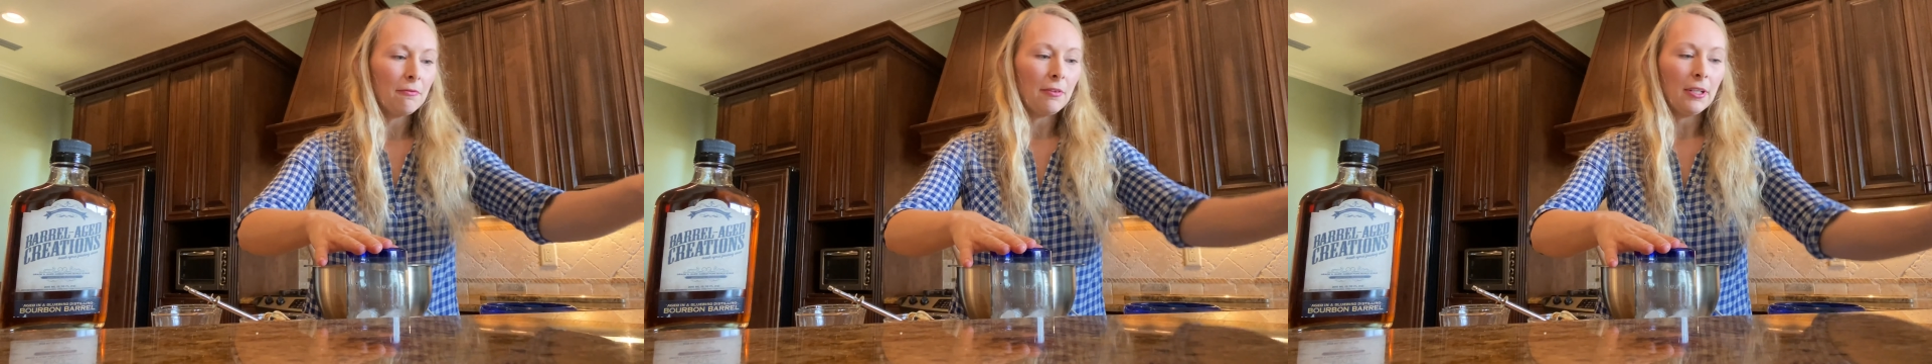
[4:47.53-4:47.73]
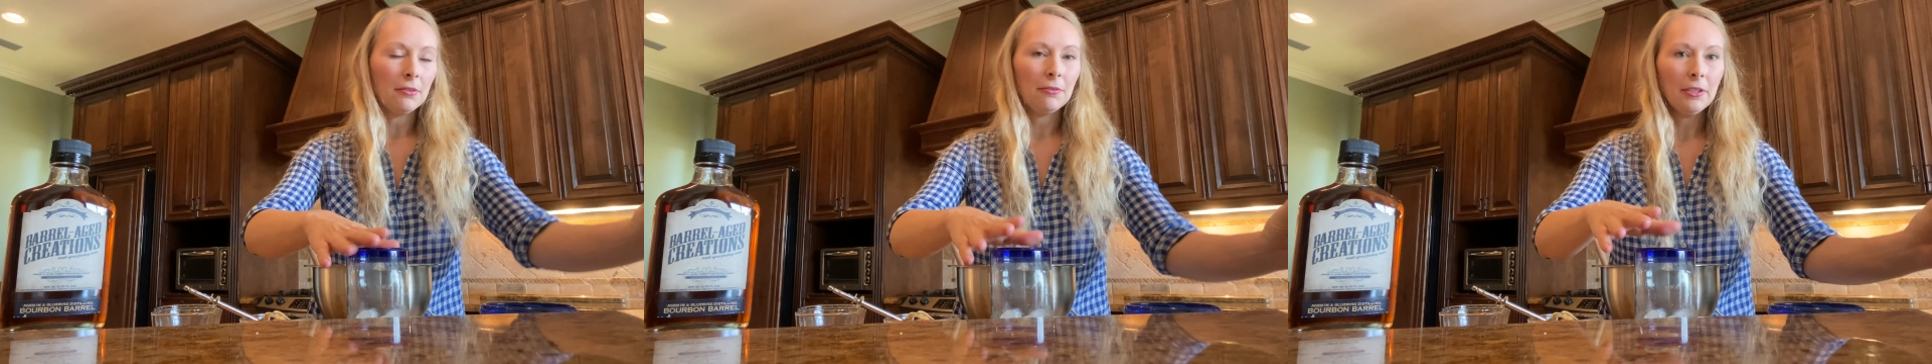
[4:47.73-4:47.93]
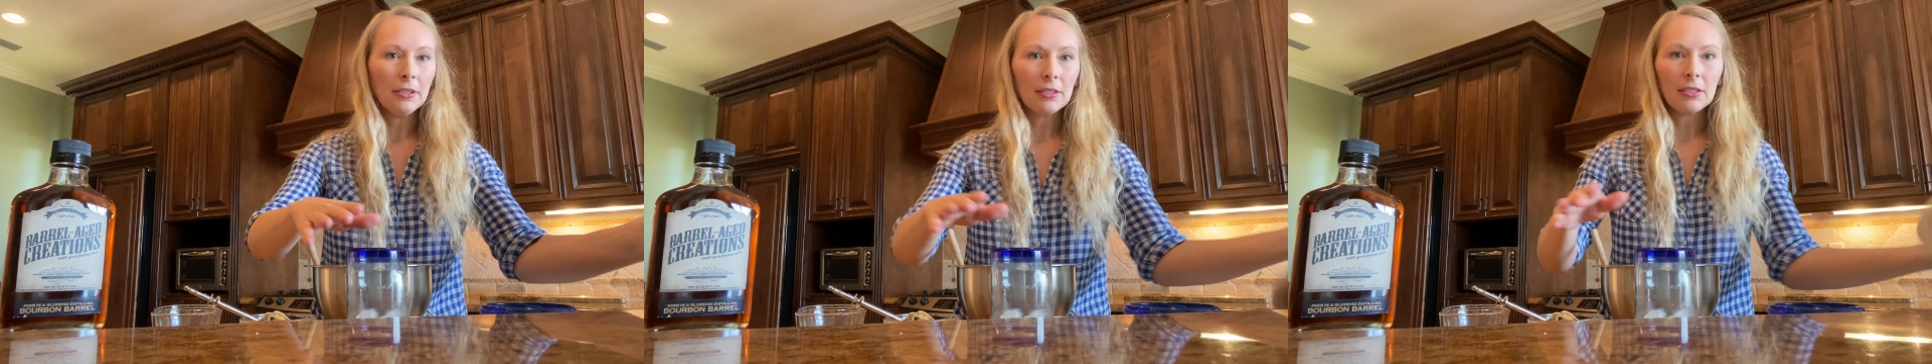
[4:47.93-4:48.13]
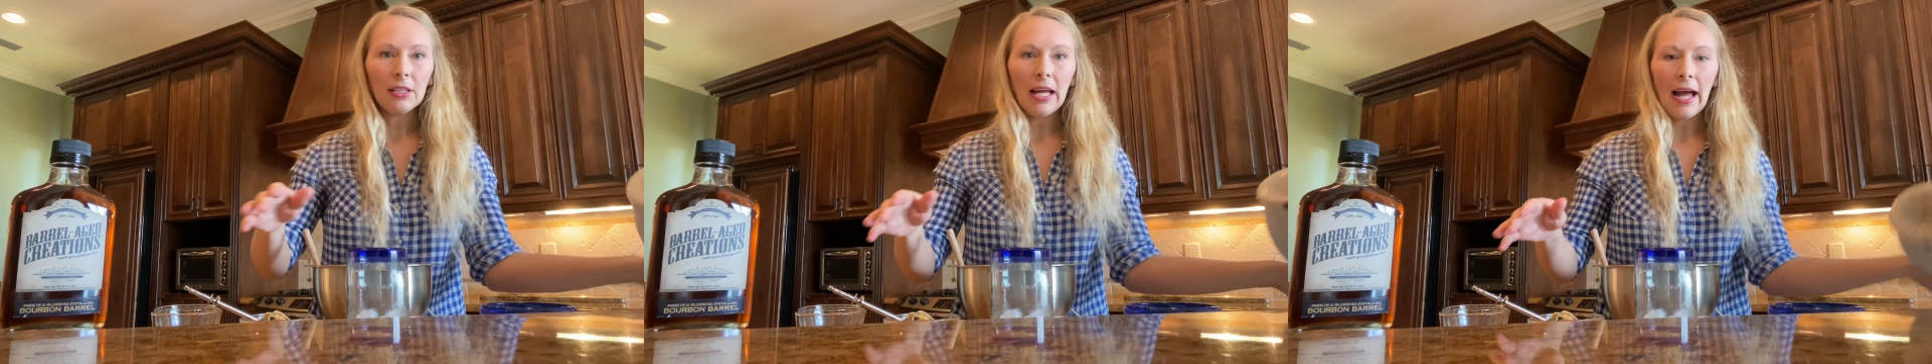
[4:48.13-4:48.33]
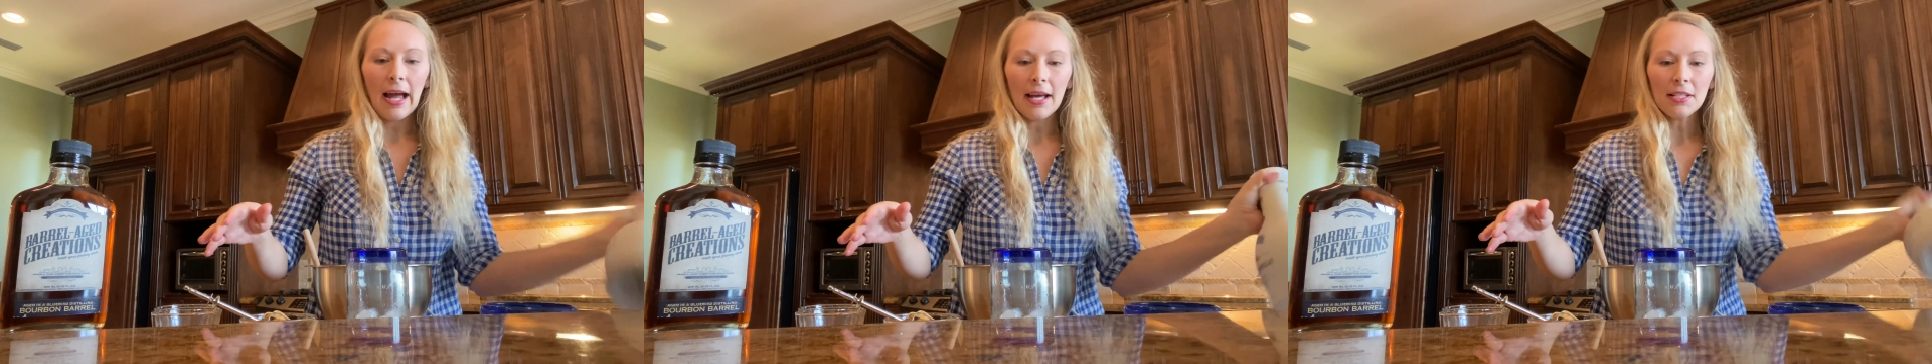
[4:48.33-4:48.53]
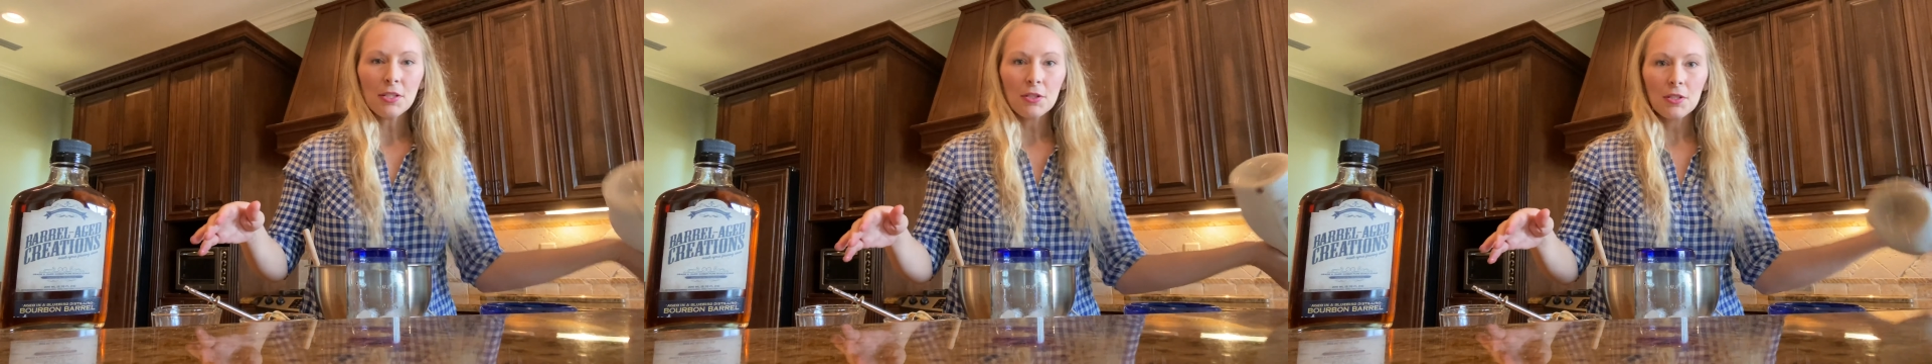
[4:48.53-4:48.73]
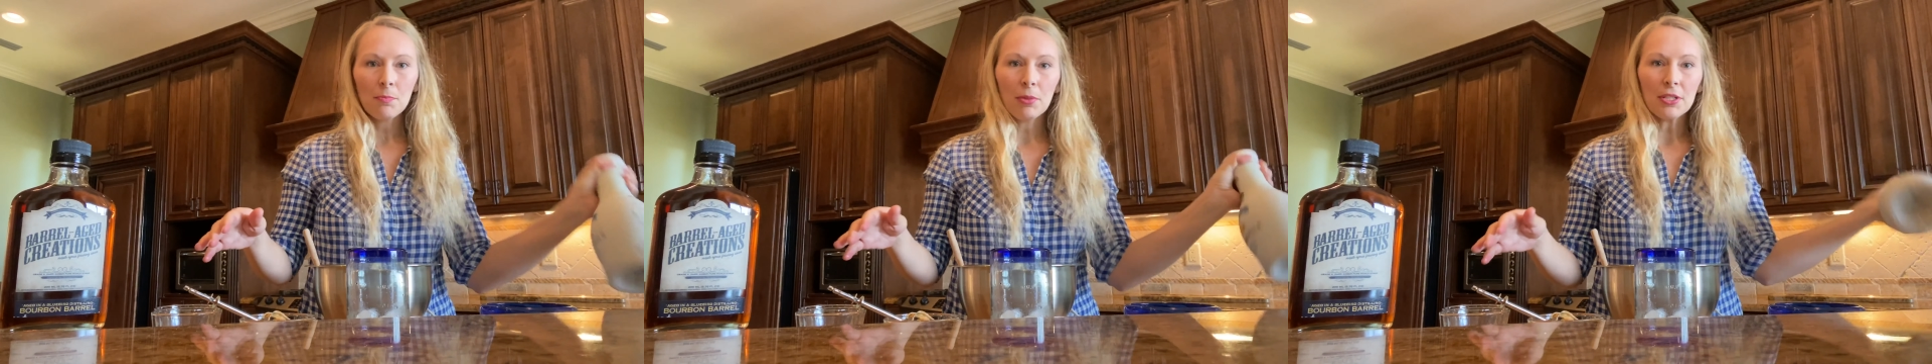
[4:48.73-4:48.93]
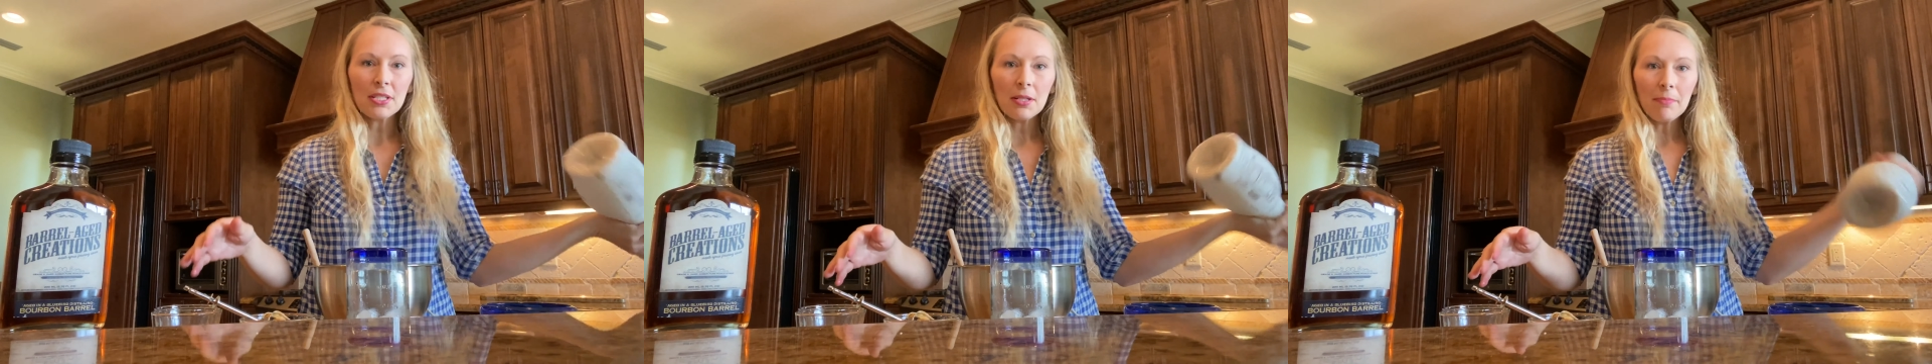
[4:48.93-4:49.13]
favorite glass,
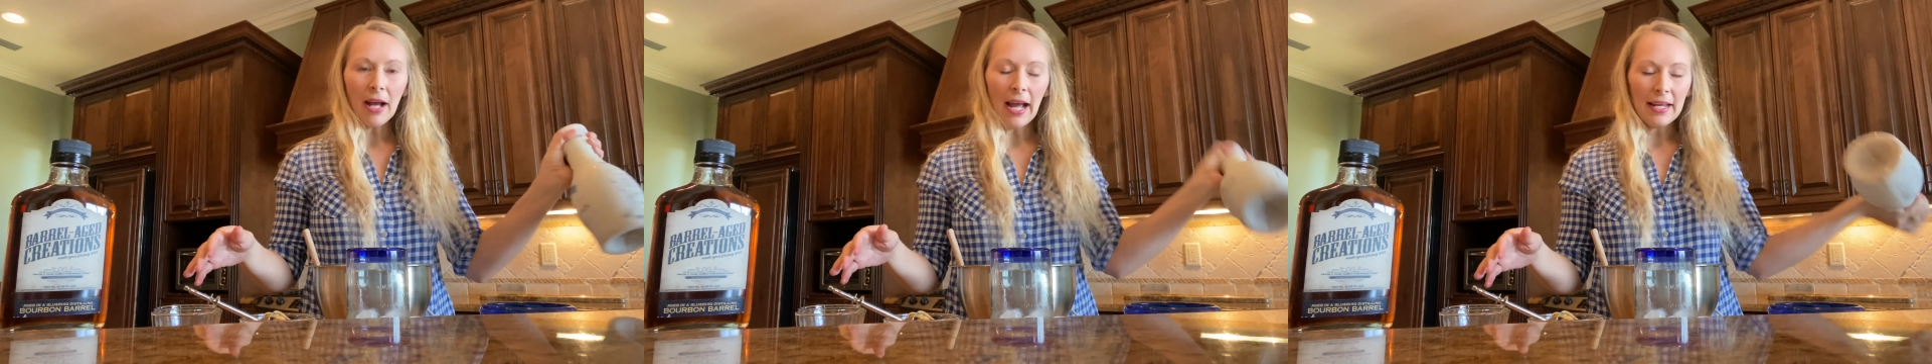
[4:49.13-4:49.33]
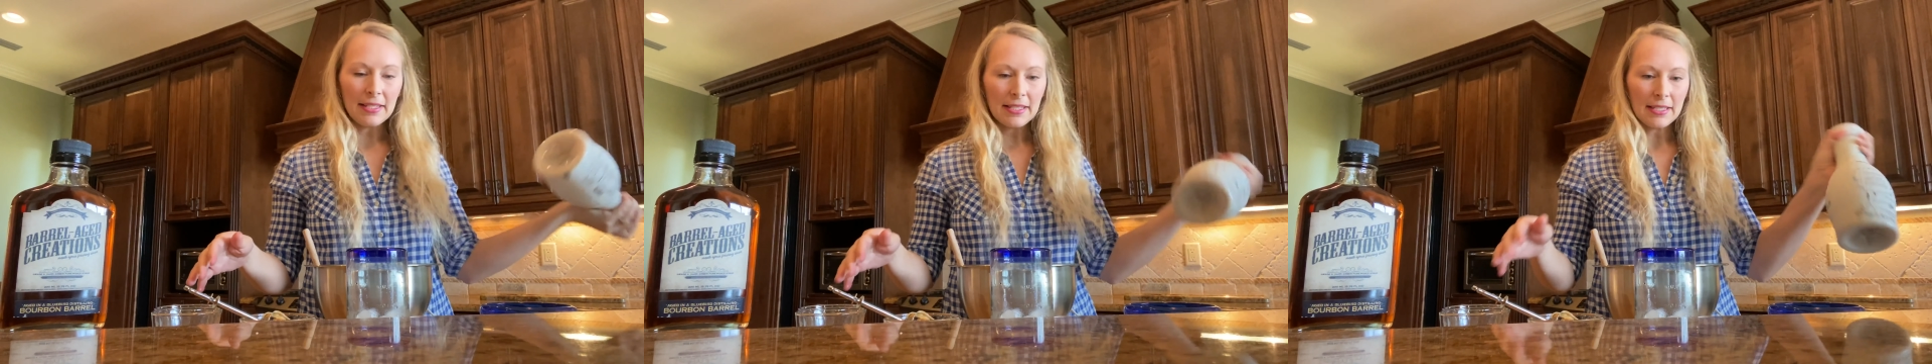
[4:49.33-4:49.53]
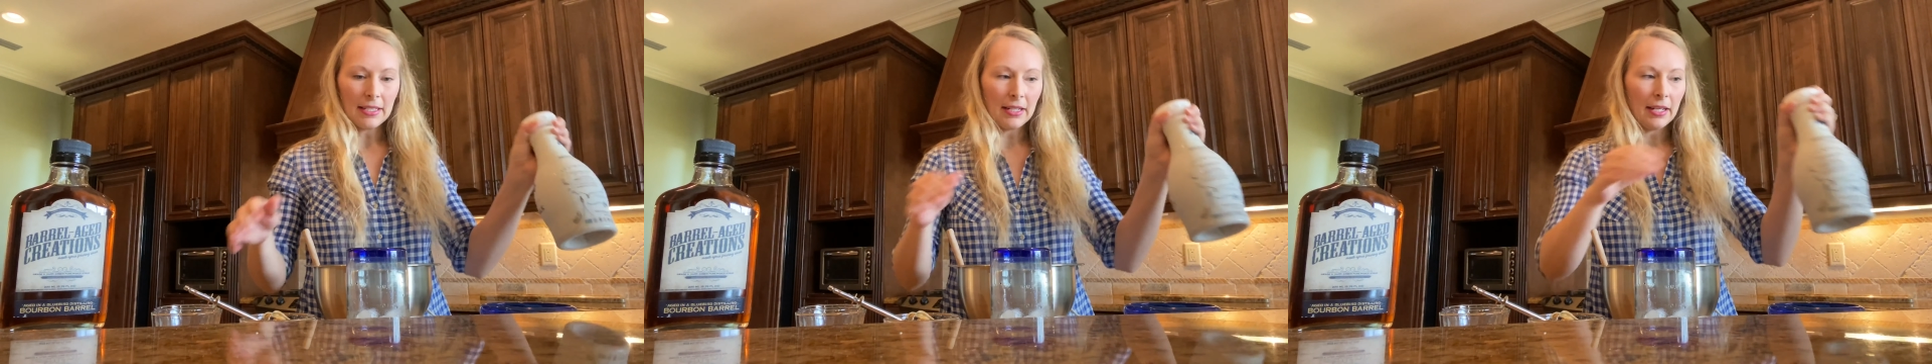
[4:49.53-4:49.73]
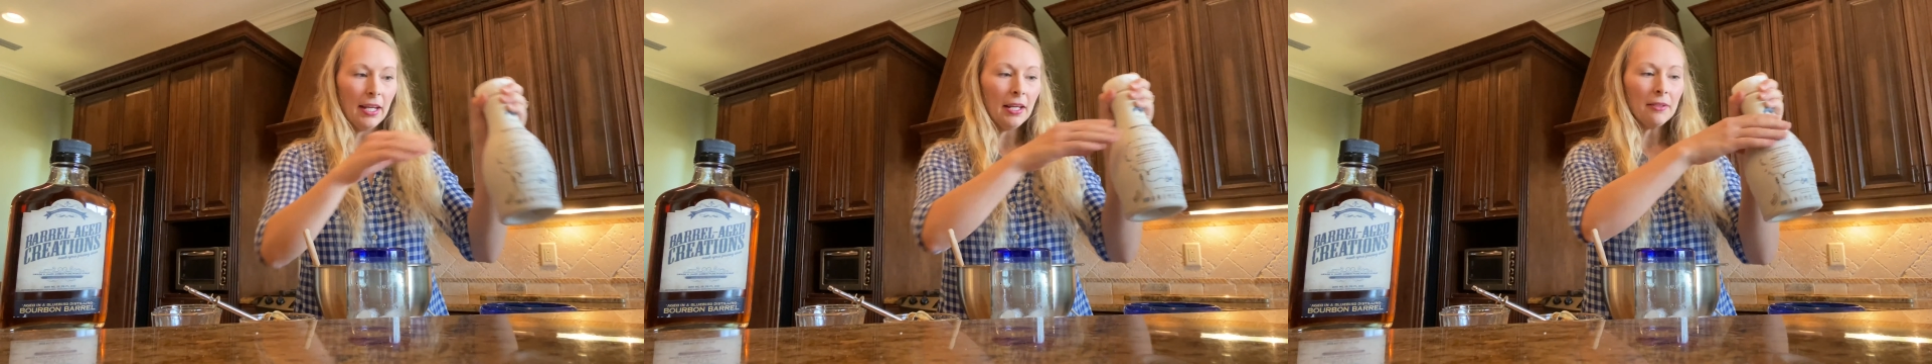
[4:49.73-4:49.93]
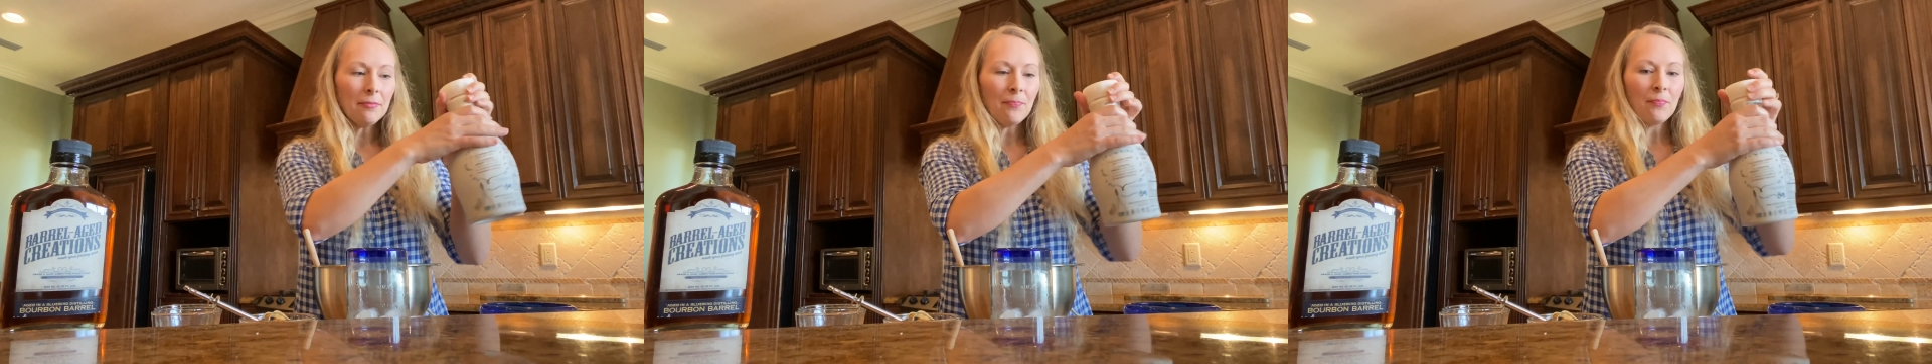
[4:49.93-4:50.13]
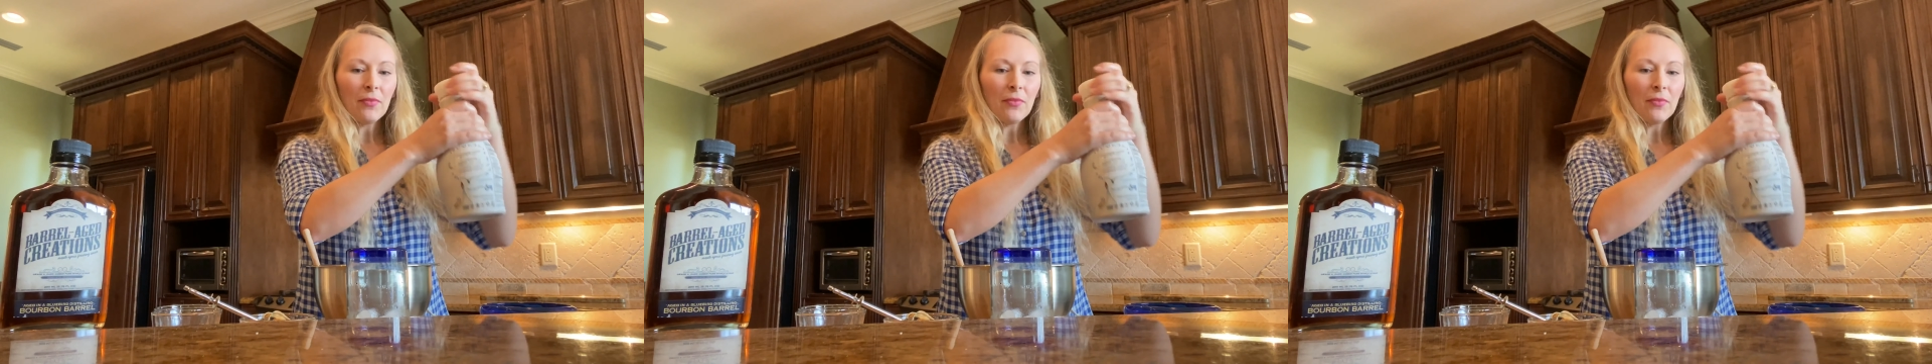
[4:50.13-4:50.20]
put some ice in it,